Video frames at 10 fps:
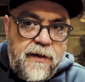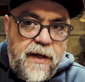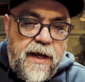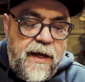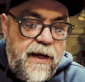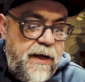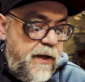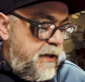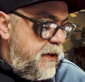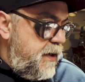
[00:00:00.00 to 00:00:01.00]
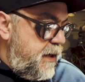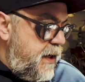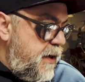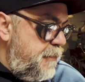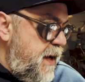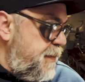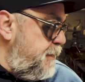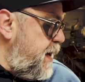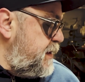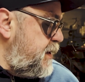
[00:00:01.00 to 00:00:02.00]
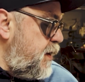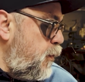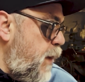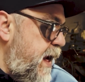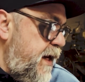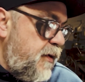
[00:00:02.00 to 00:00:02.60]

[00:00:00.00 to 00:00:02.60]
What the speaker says: and maybe based on weight